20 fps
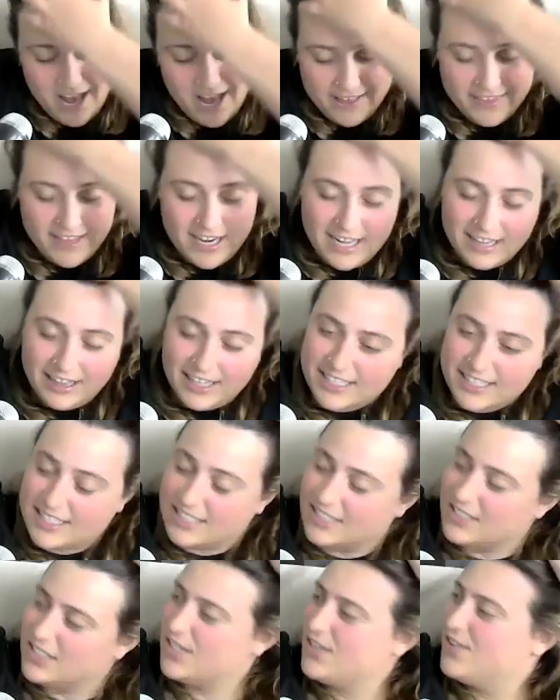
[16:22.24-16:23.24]
And then I
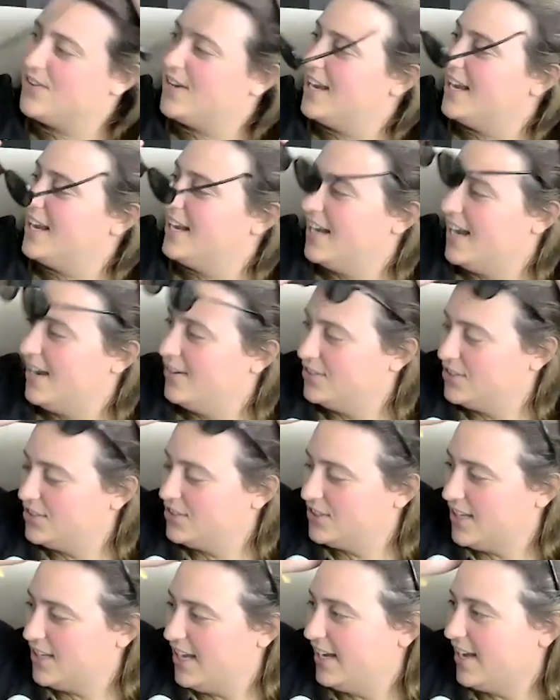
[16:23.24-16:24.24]
listened to it and I was
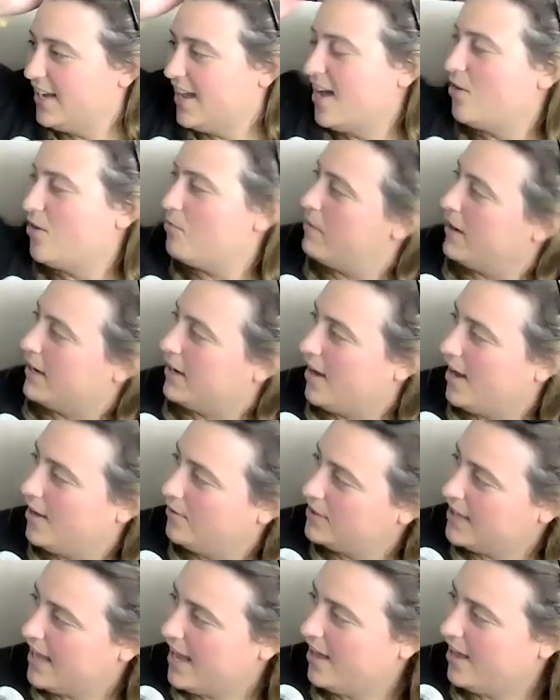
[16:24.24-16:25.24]
just like, oh my God,
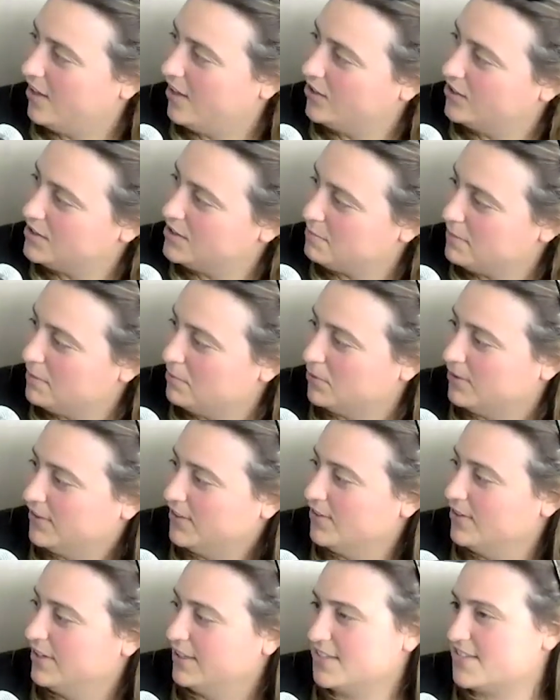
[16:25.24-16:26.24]
what the hell are these people
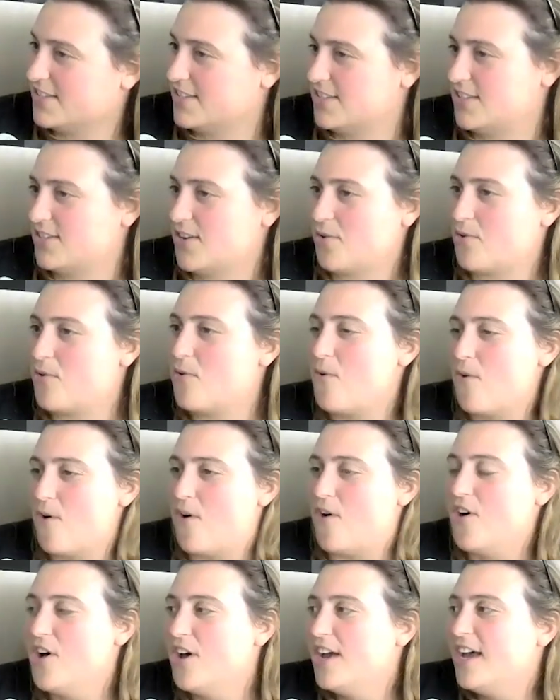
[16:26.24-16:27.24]
doing? This is so
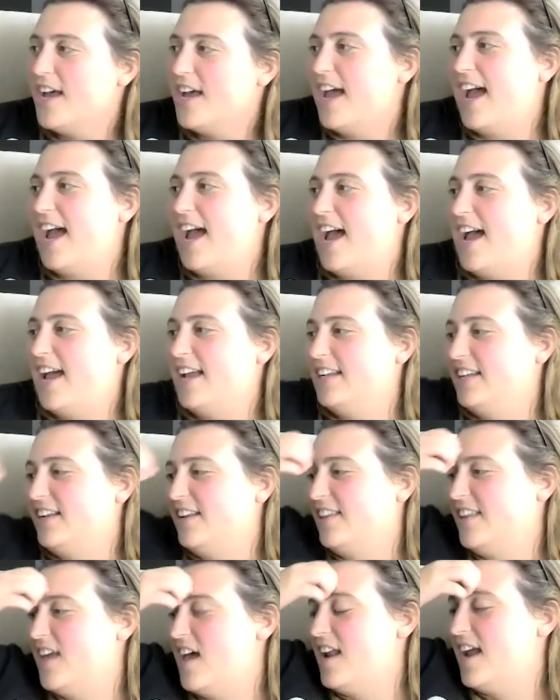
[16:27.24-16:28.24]
cool. And
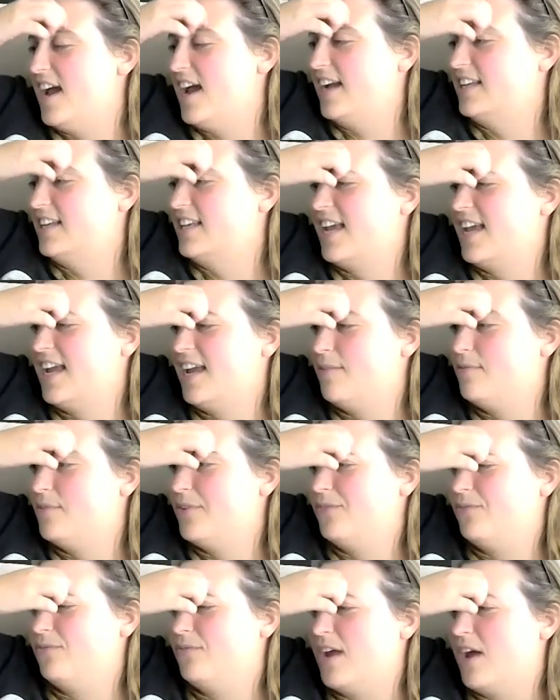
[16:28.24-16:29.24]
then I came
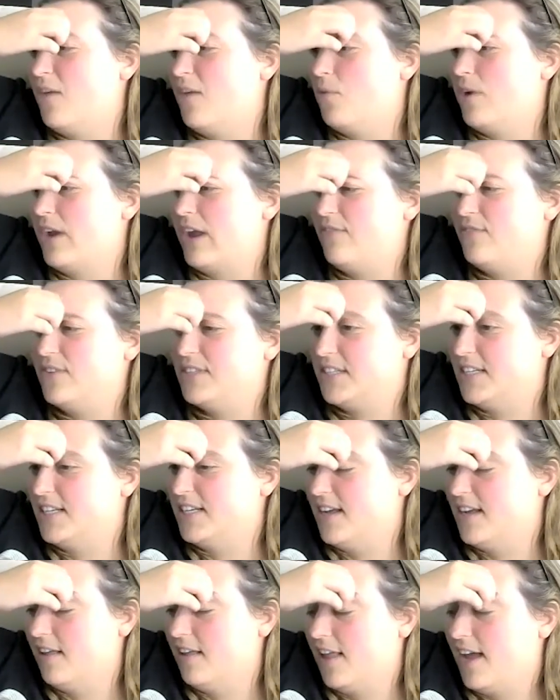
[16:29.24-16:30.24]
and when I
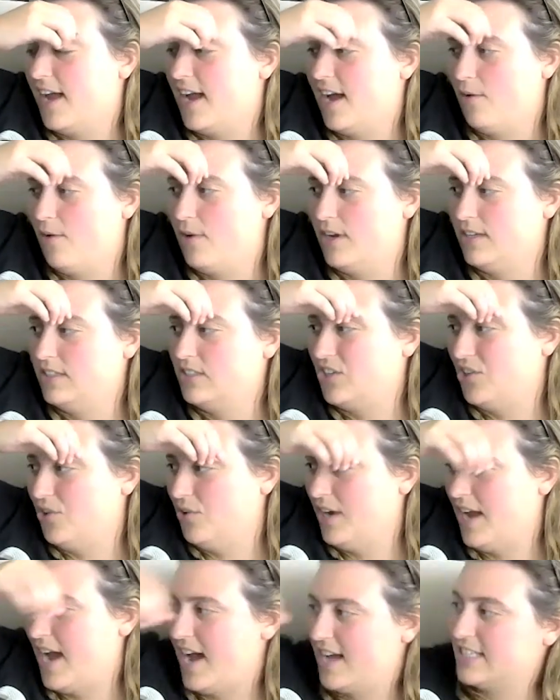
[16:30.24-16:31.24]
visited LA, I went to
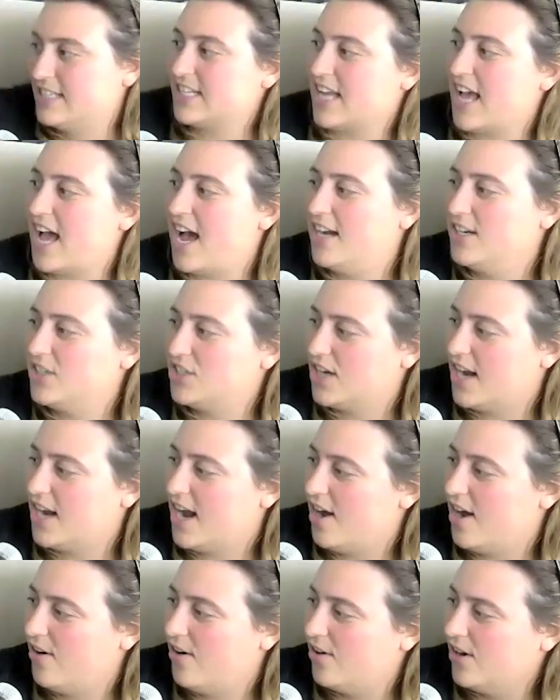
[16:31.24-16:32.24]
an ASCAT
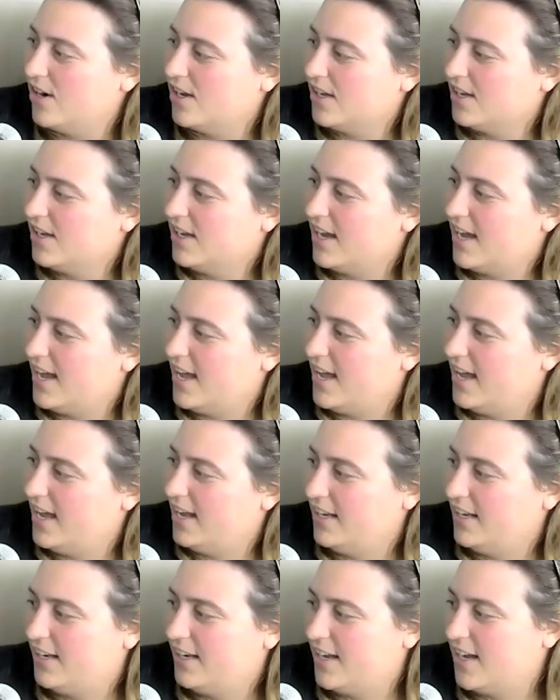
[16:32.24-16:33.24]
show,
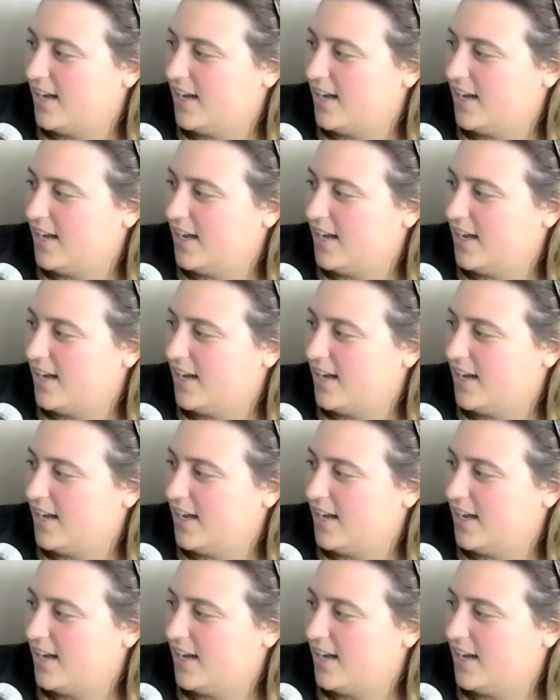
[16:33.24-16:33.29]
and